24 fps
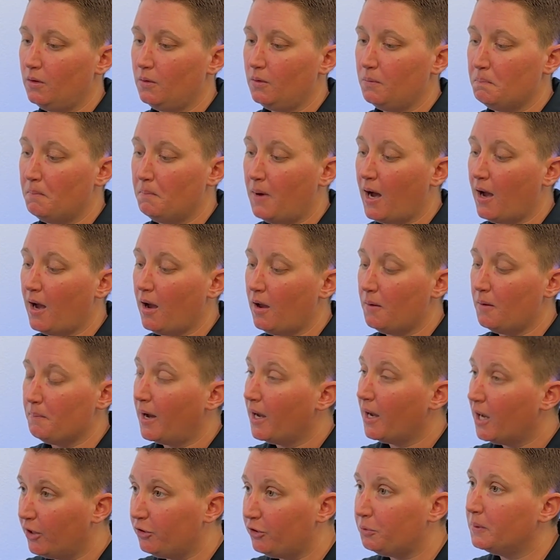
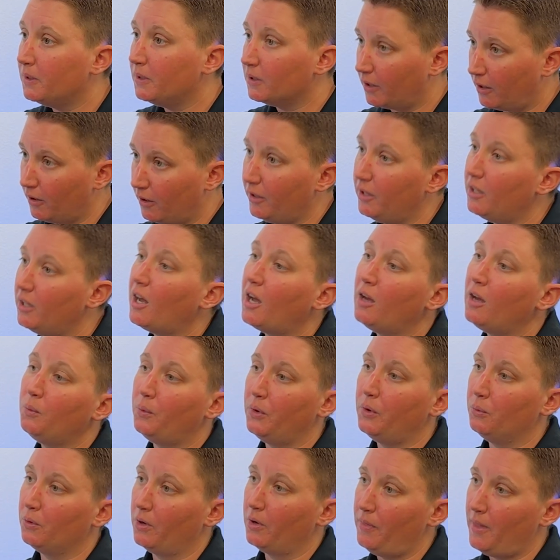my husband Larry and I,
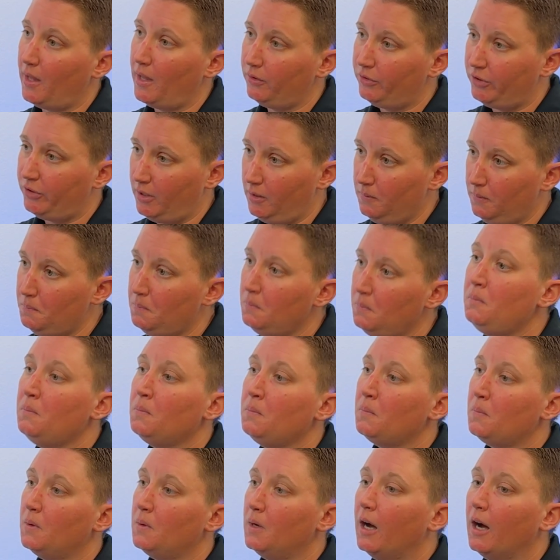we run that team.
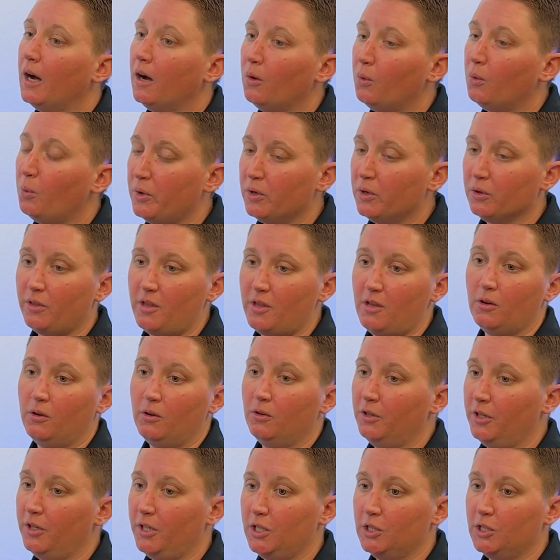We are the
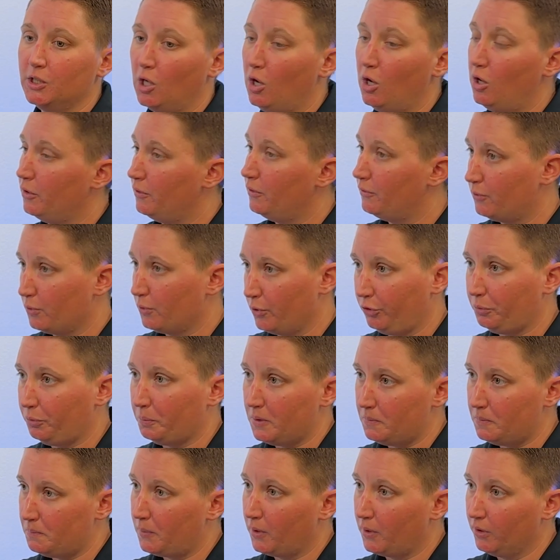only law
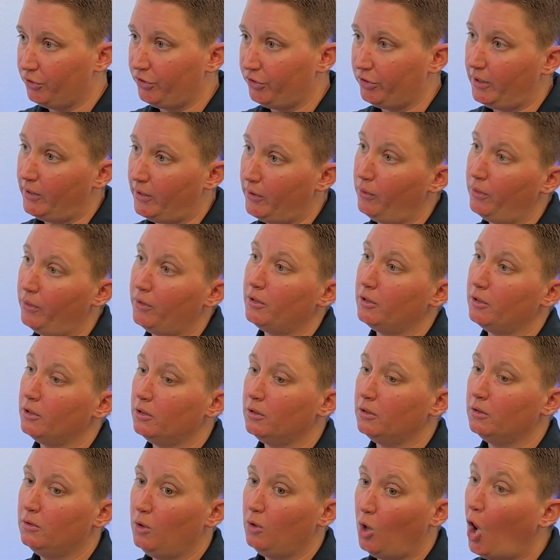enforcement personnel that
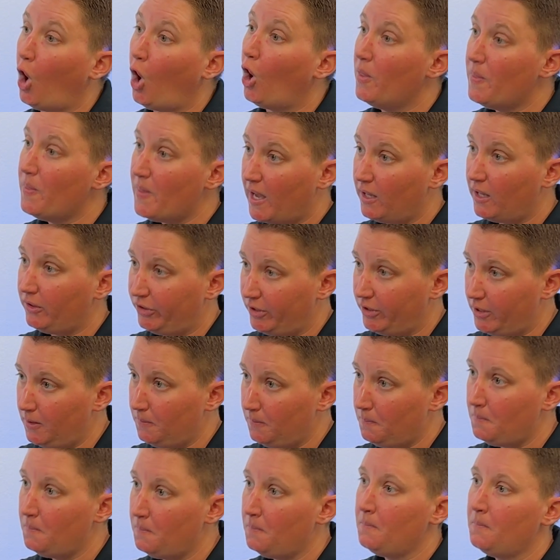are on that
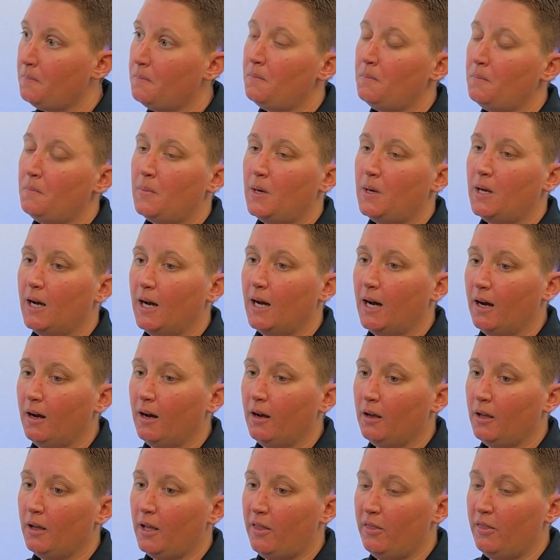team.
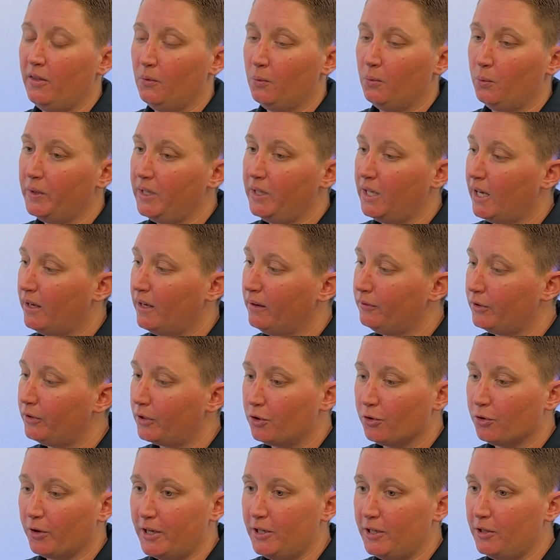And then we have a
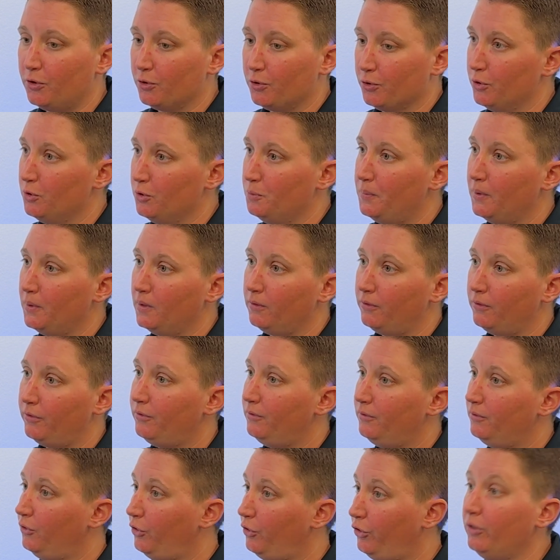great group
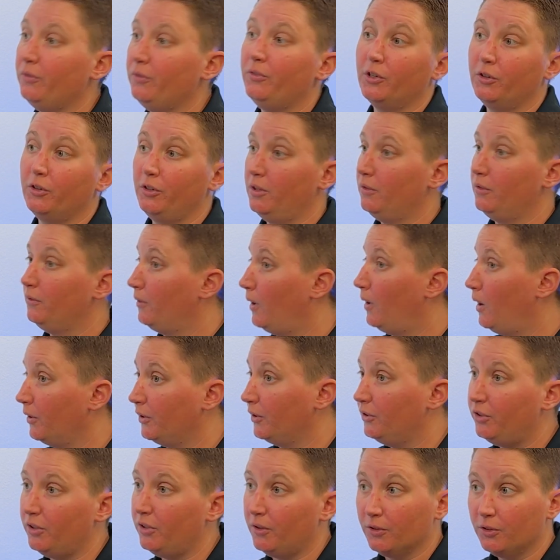of civilian
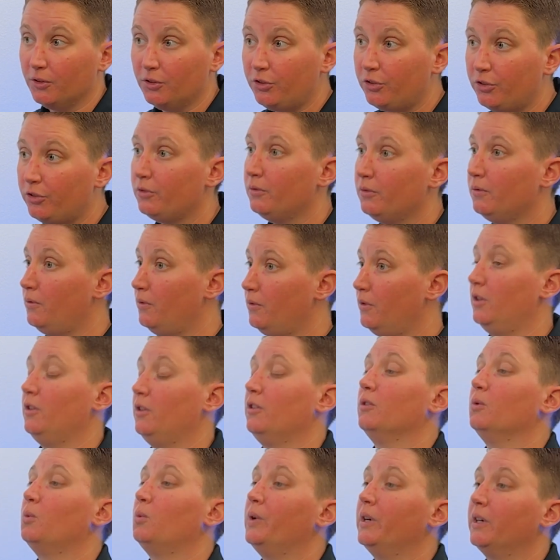volunteers that
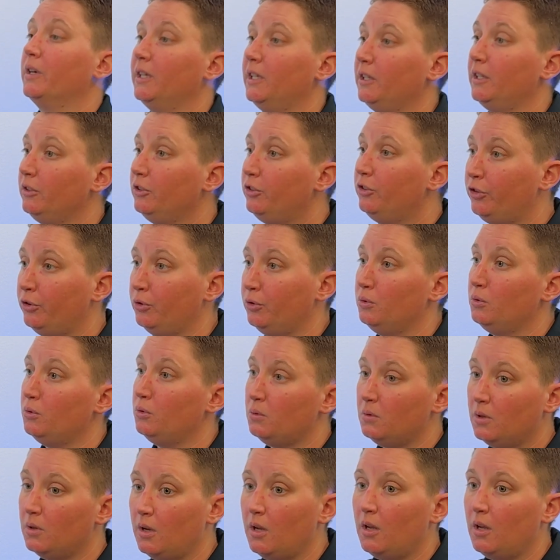are willing
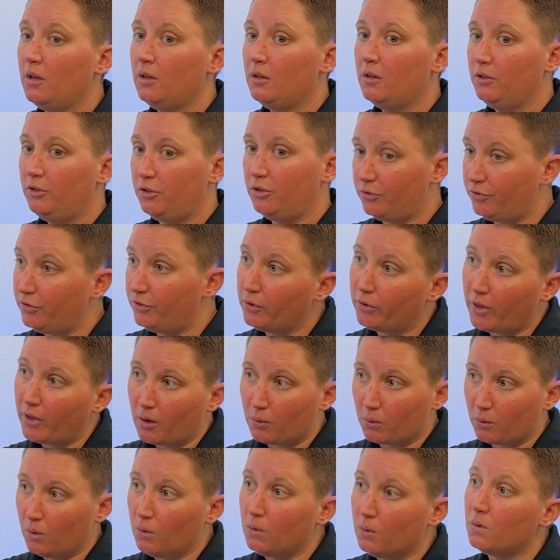to fill
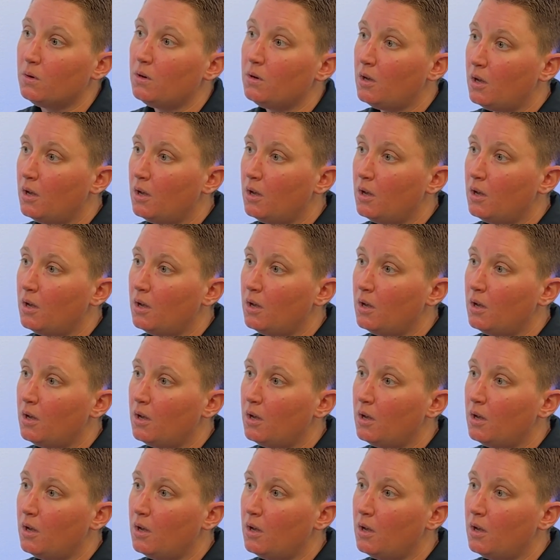that role